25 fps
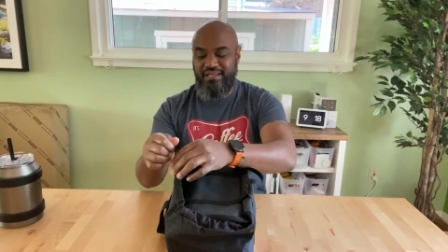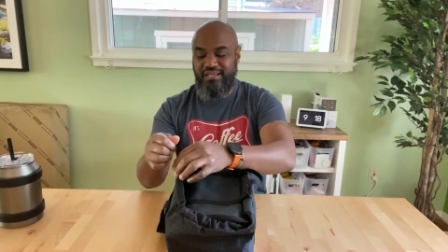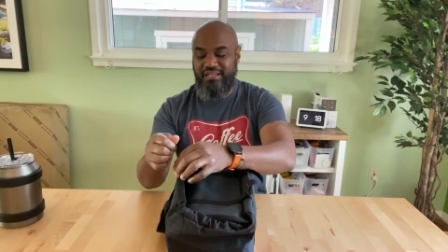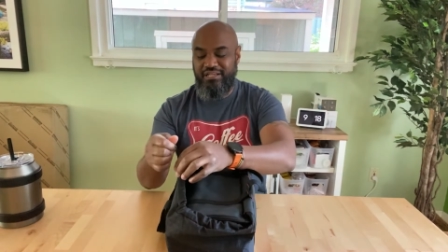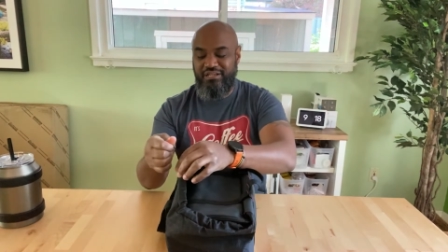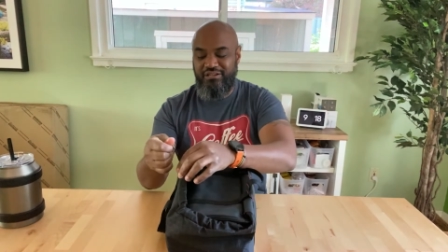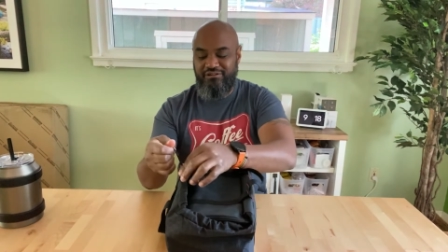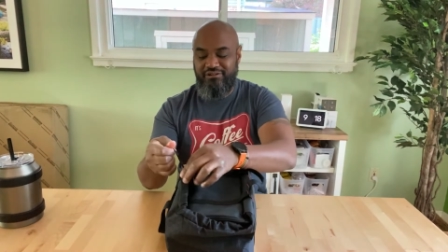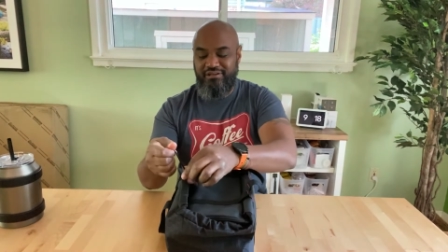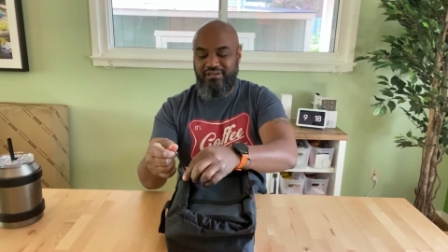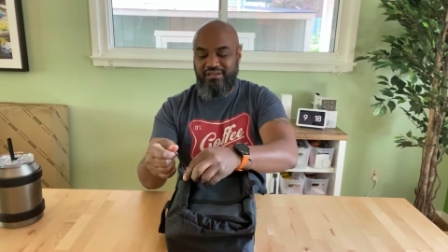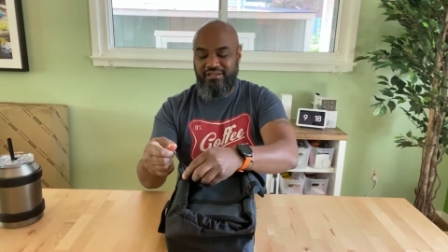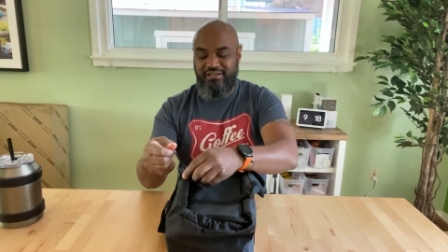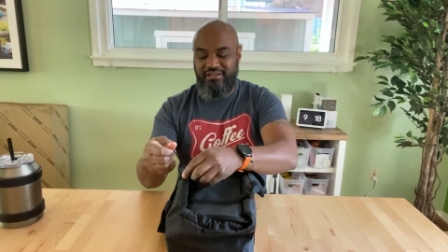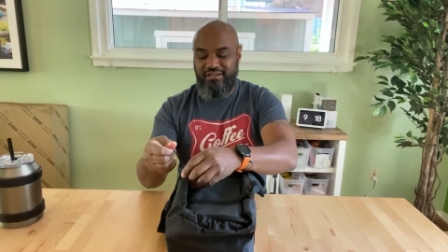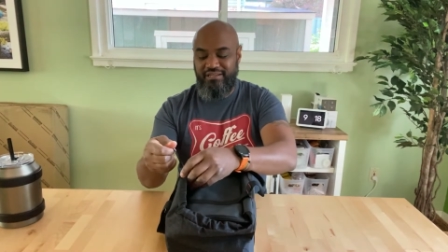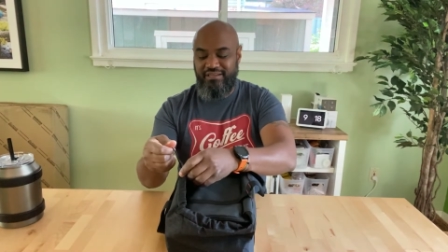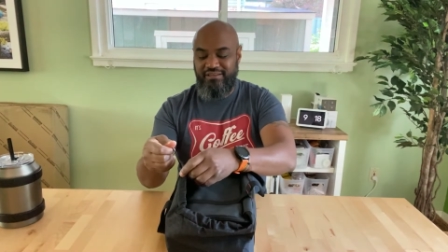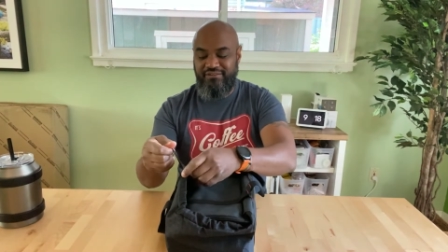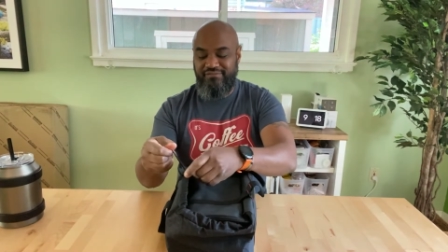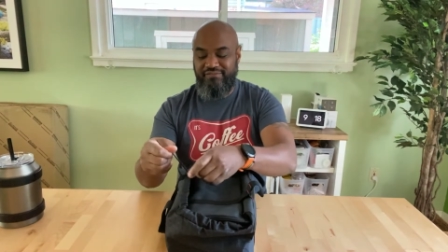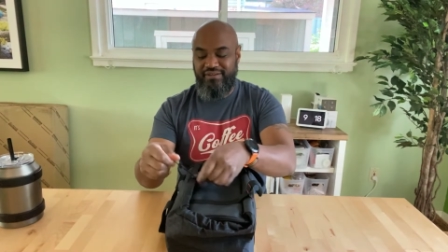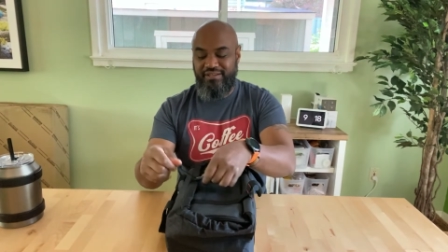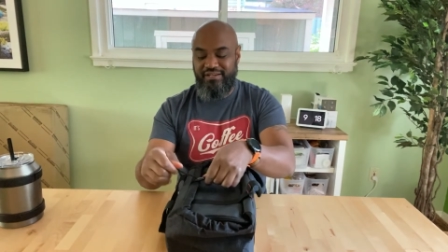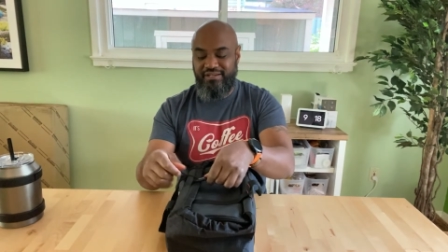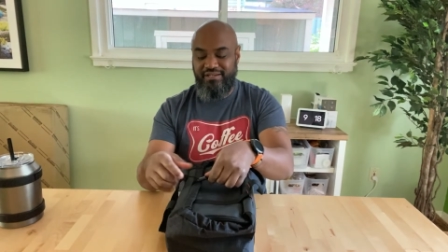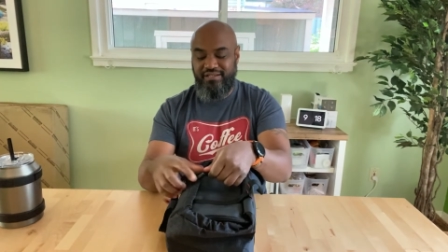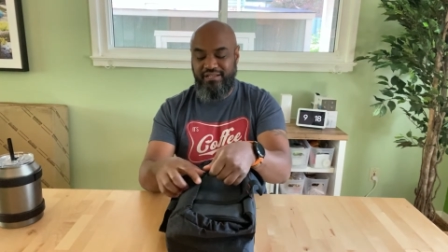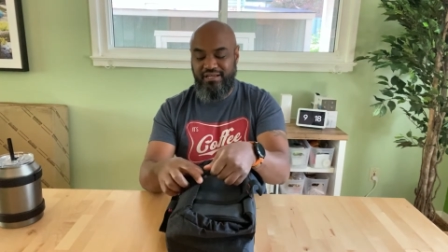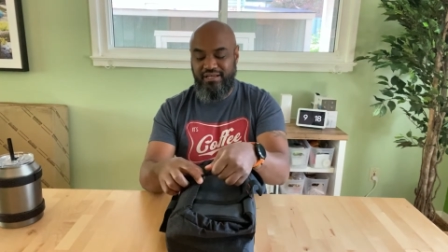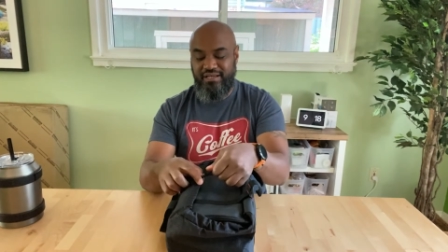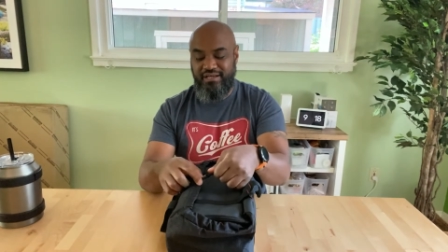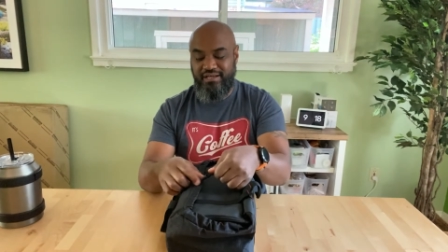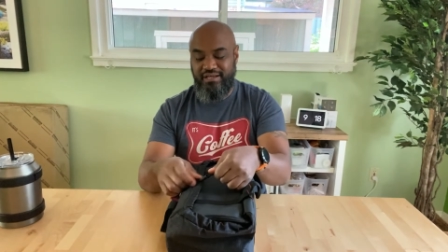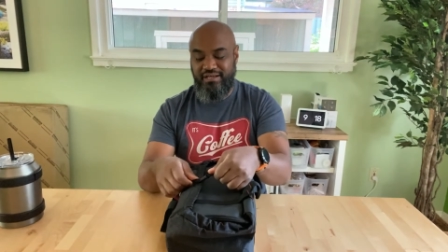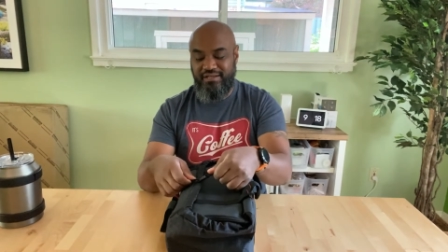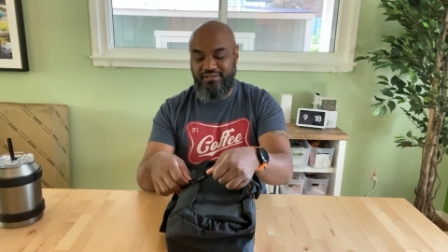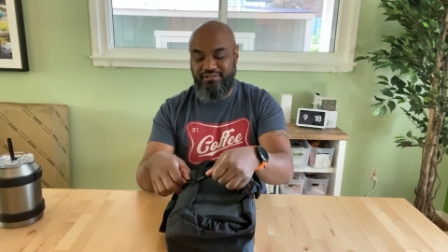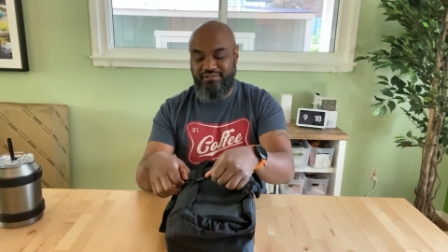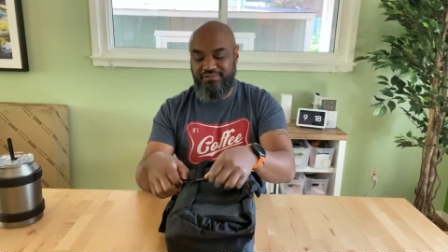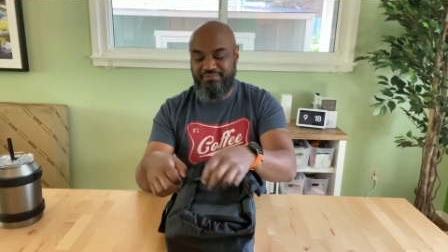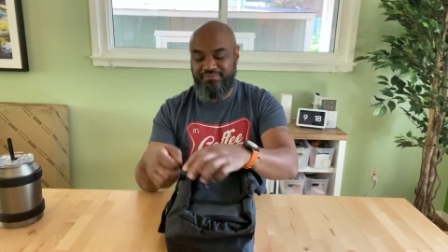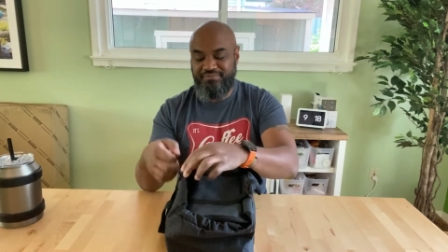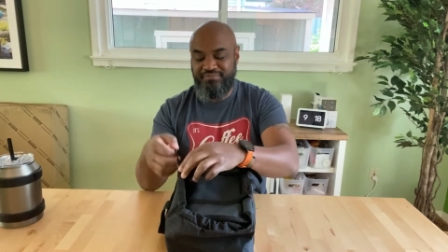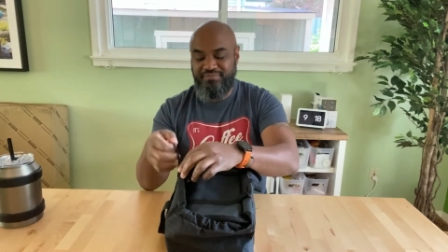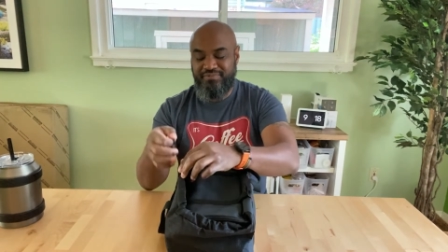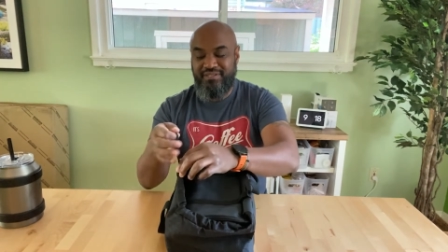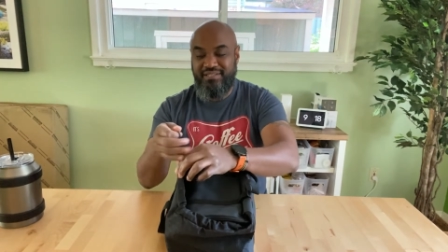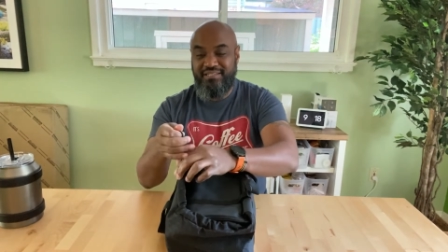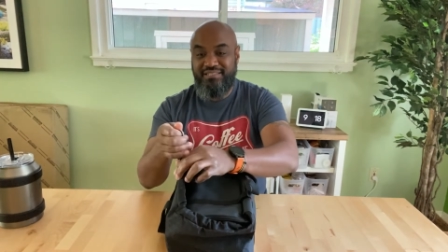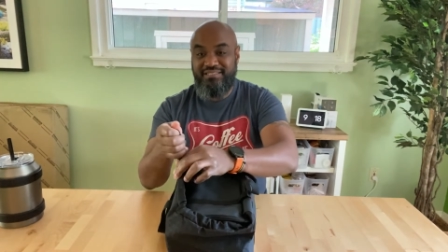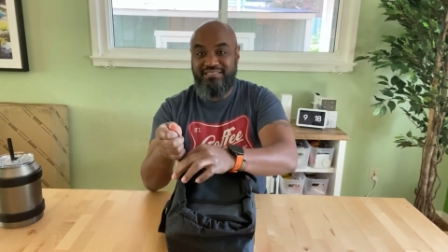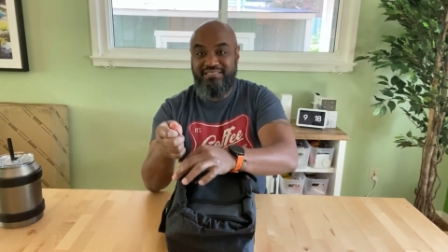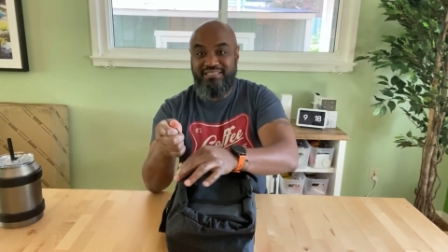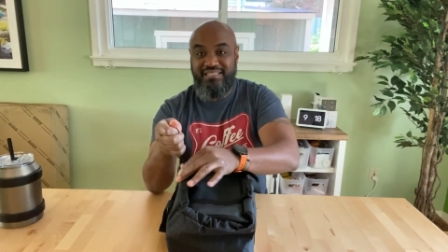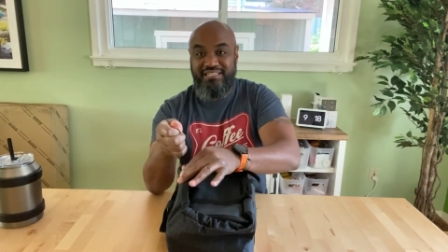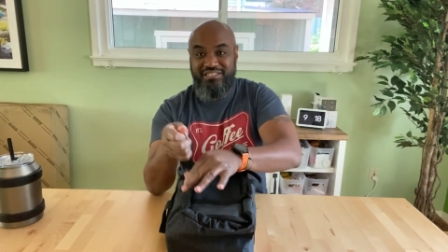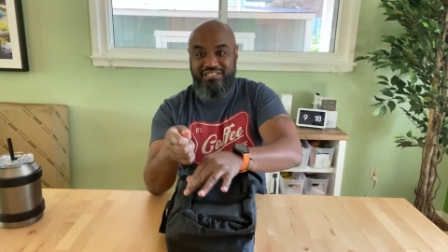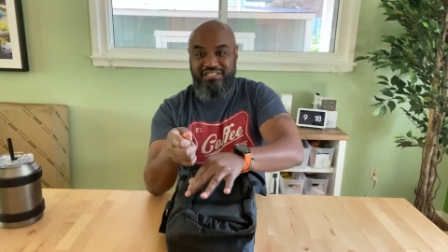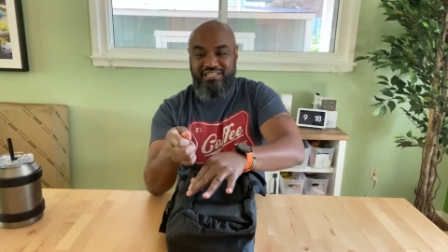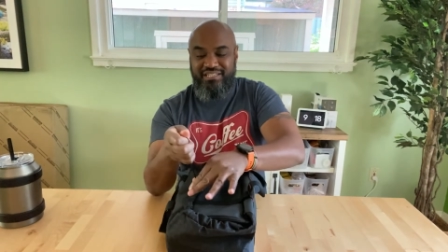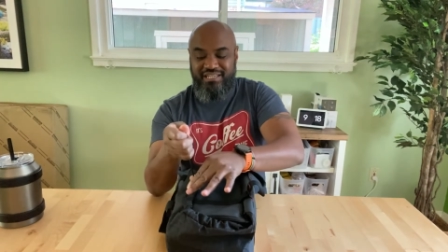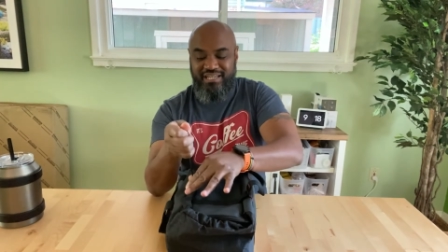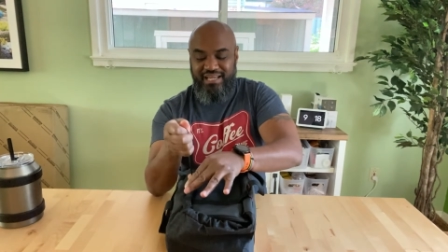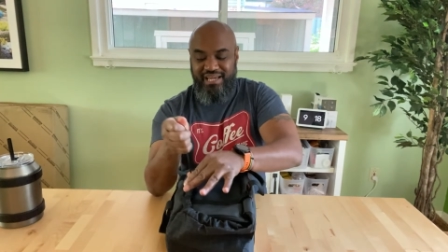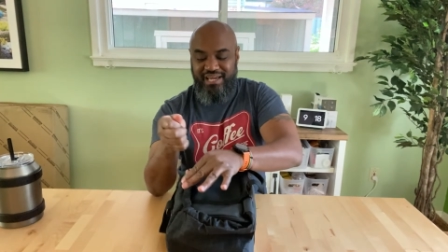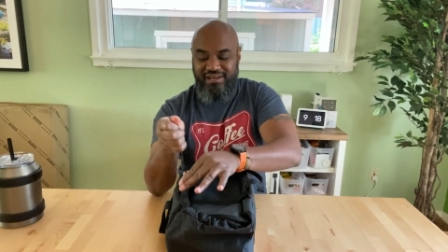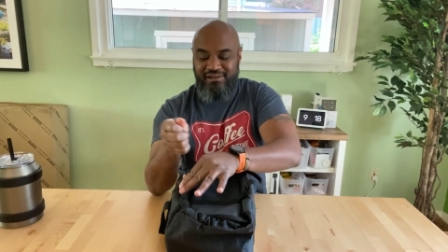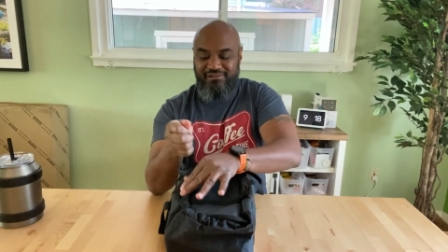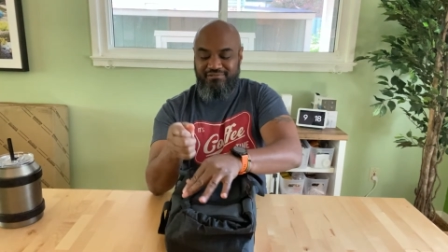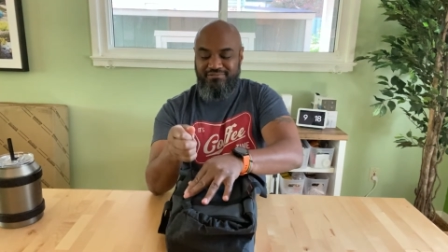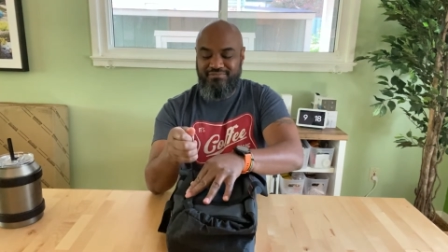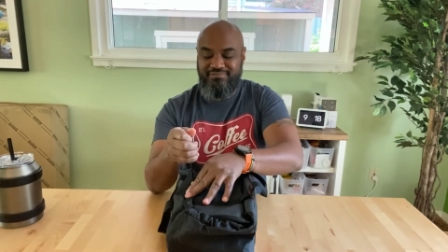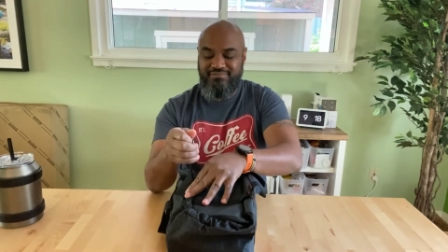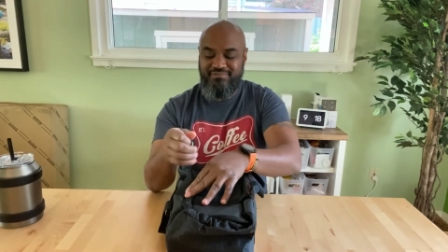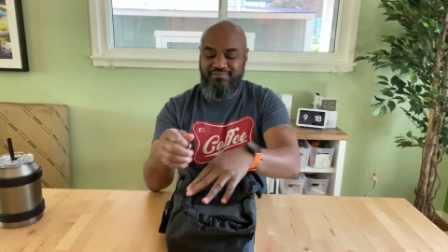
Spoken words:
and you can even cinch it down.